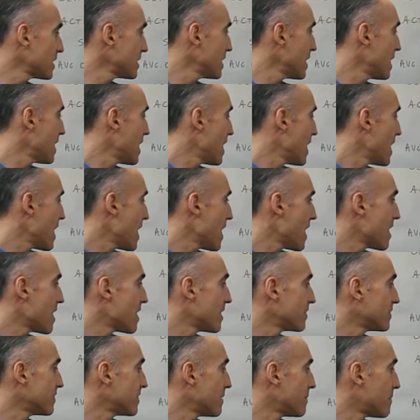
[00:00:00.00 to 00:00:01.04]
um,
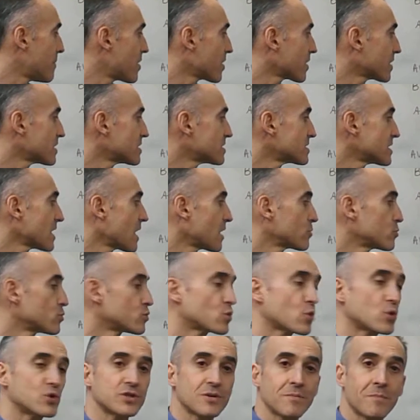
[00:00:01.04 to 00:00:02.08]
and the market
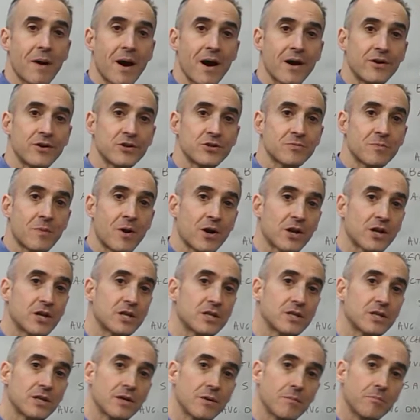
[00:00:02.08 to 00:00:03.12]
status was a buyer's
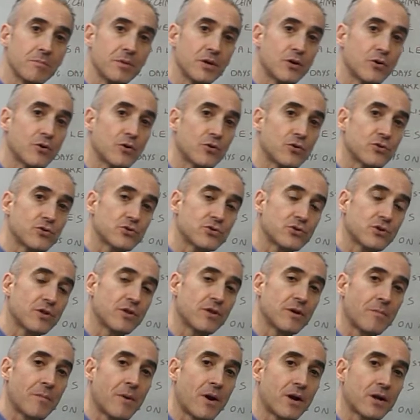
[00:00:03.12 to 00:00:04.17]
market
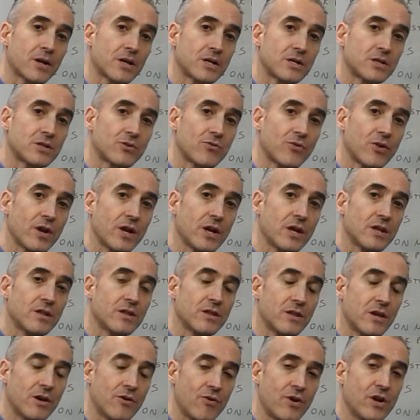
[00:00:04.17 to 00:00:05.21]
because the market
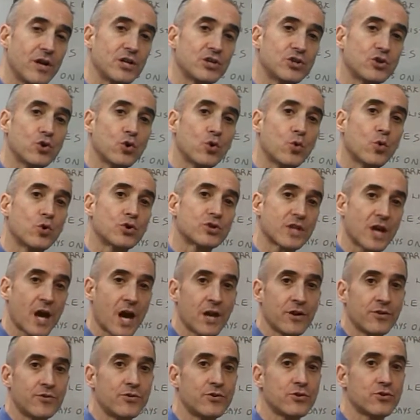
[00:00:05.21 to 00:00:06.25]
rate, the ratio was
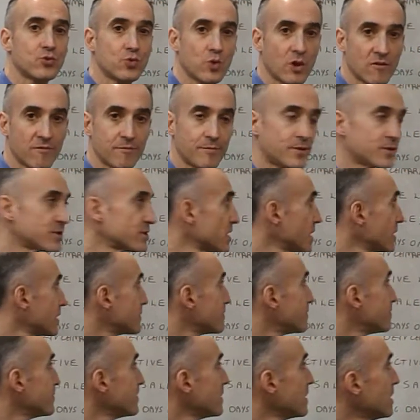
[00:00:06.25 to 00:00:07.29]
under 12%.
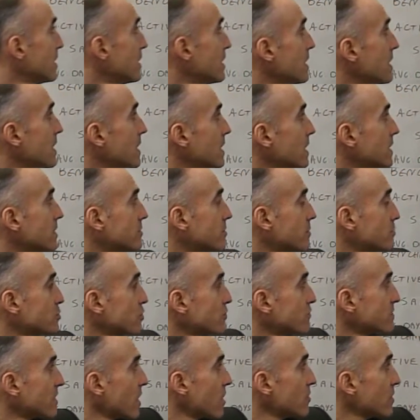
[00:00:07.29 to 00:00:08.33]
In terms
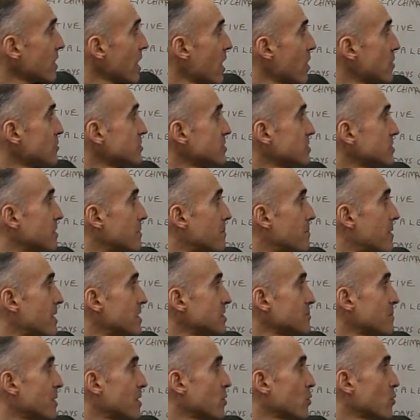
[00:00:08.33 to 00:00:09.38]
of townhouses, the
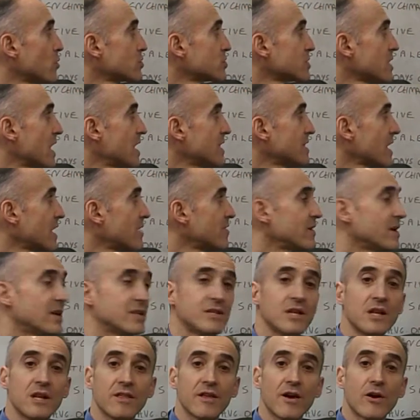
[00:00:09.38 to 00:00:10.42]
benchmark was
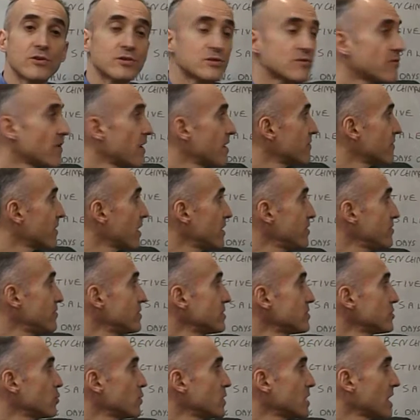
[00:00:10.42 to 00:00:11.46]

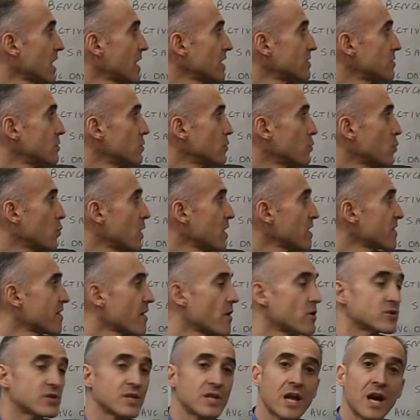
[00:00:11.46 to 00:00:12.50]
818,500. We had
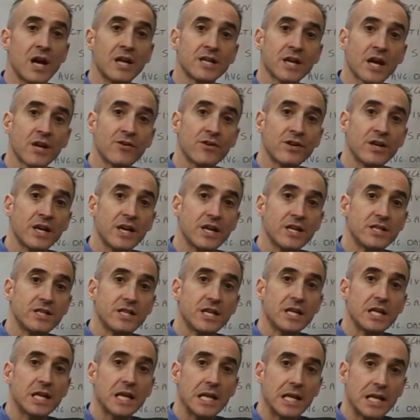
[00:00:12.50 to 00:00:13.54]

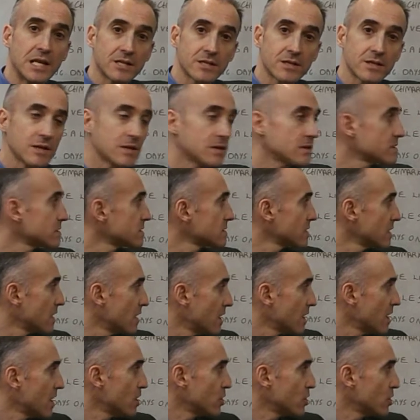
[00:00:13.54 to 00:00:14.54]
1,918 listings,